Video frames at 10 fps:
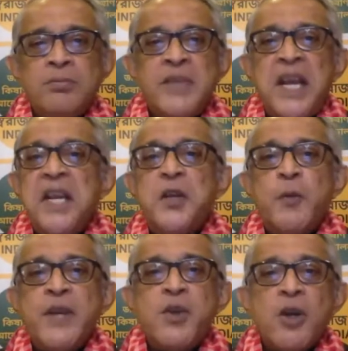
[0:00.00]
they need
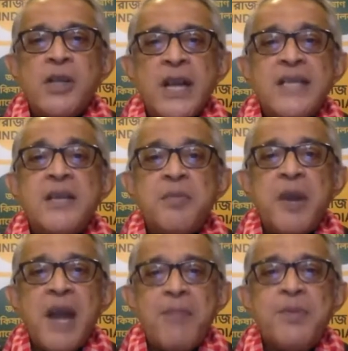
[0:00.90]
to be taught a lesson
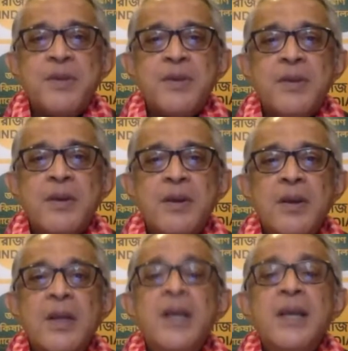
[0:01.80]
perhaps.
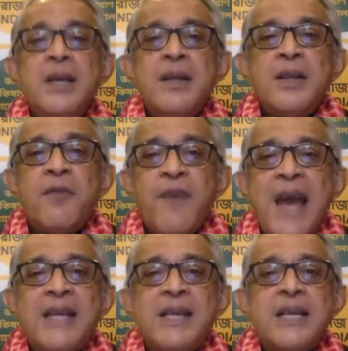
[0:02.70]
The
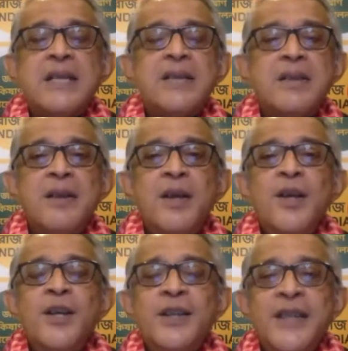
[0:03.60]
fact is,
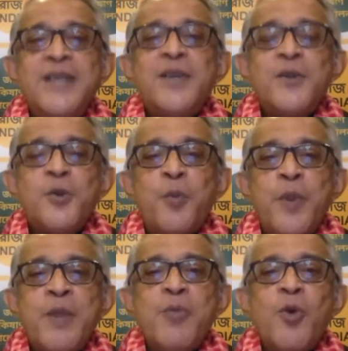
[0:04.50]
this
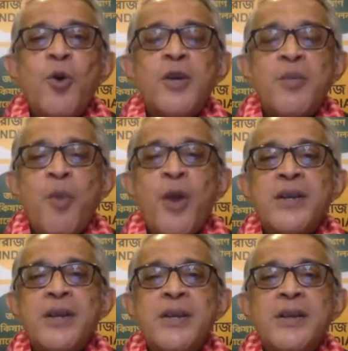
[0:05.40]
Supreme Court
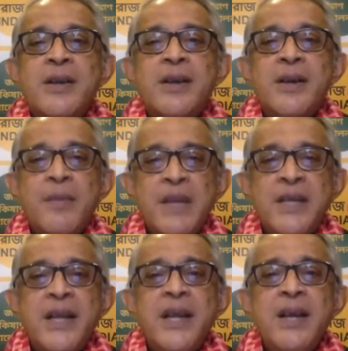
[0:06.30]
appointed
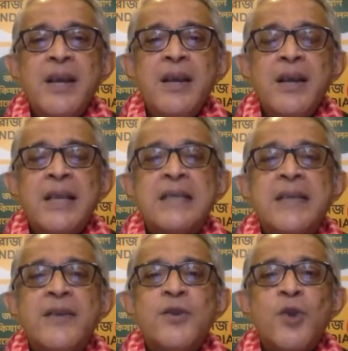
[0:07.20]
committee
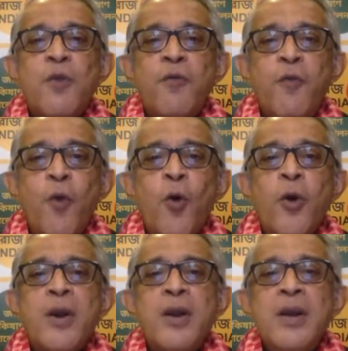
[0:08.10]
consists of
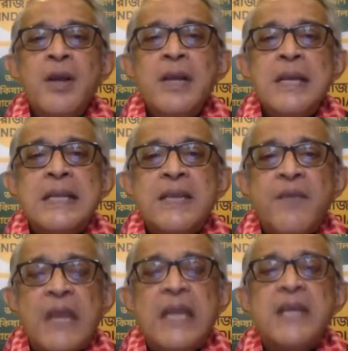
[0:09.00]
4
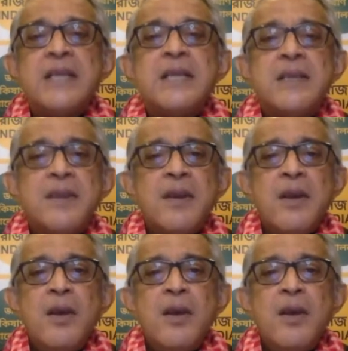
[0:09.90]
civilians,